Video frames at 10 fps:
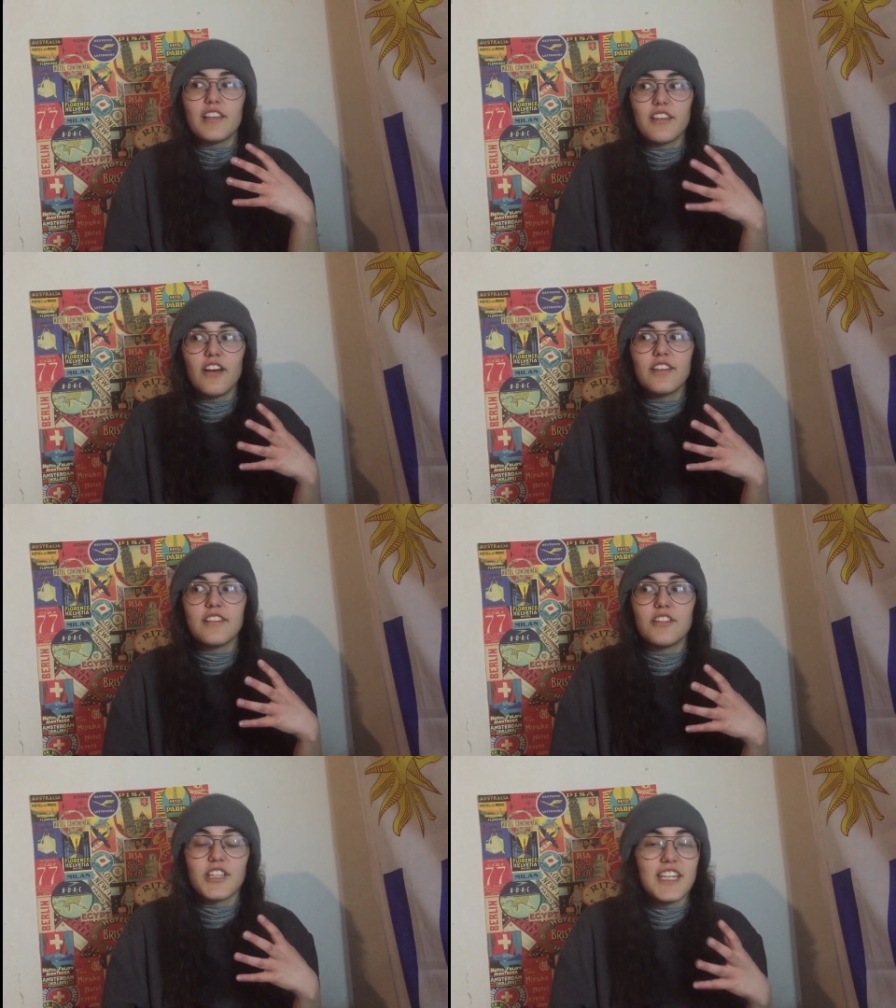I
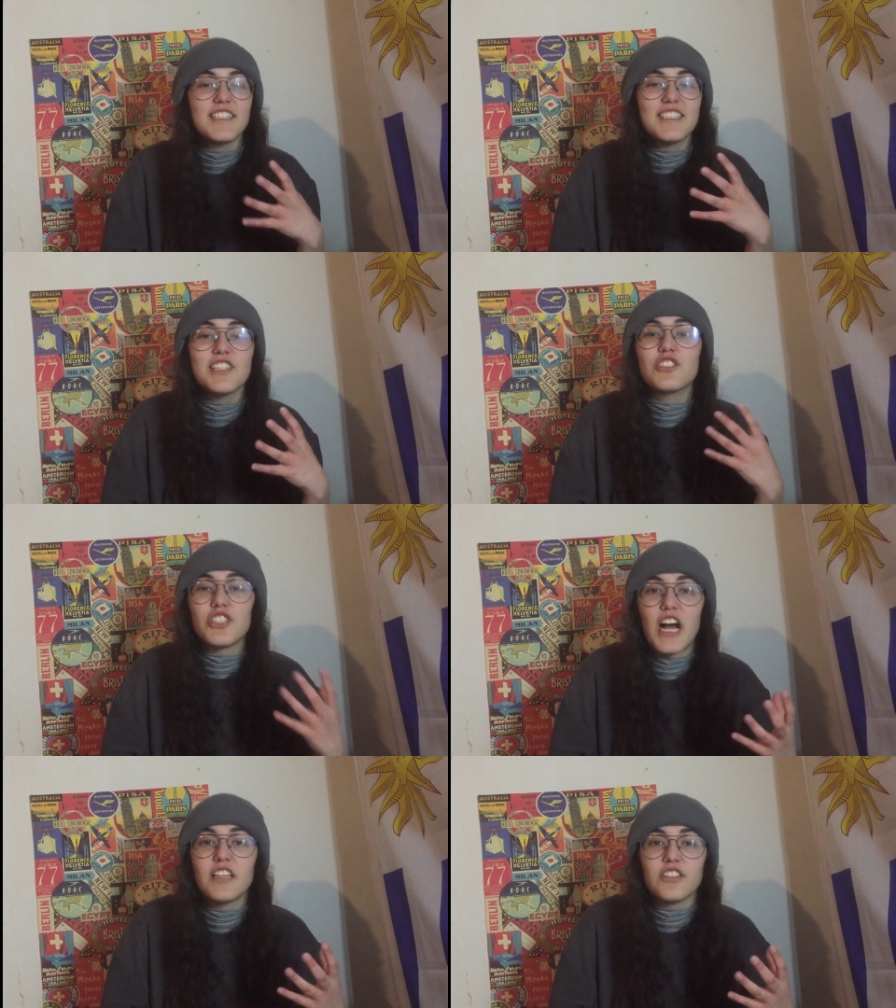thought, okay, this is a
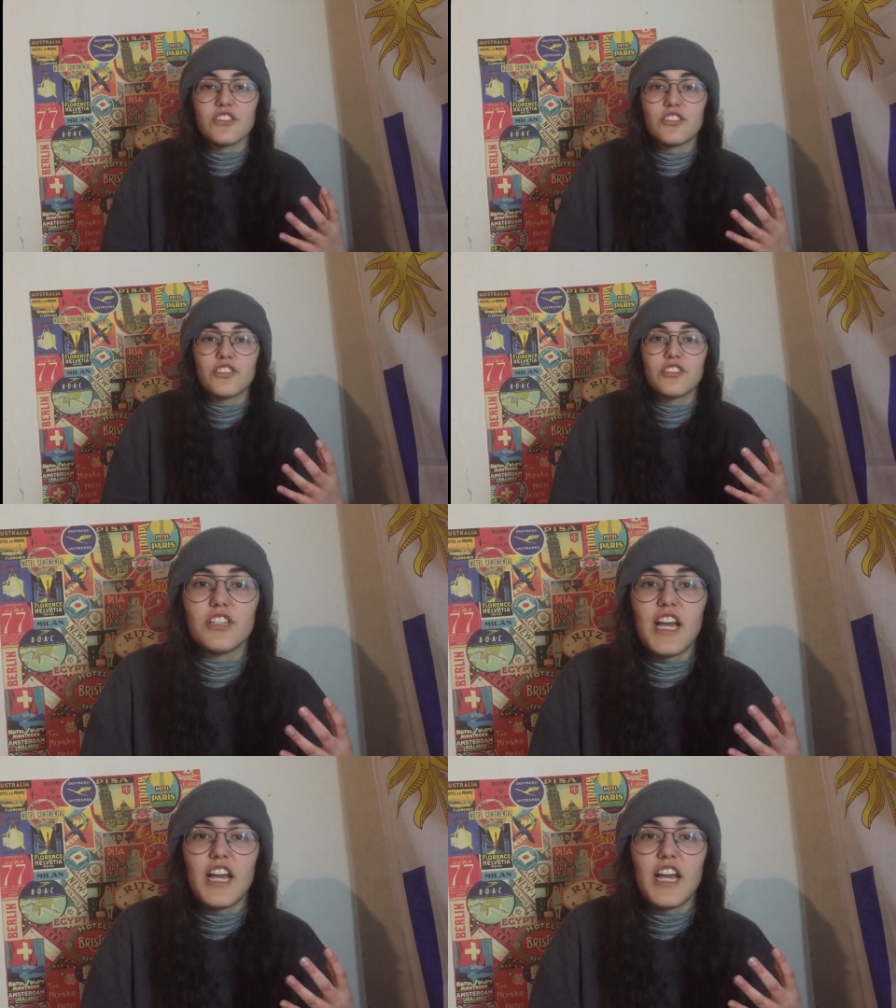challenge,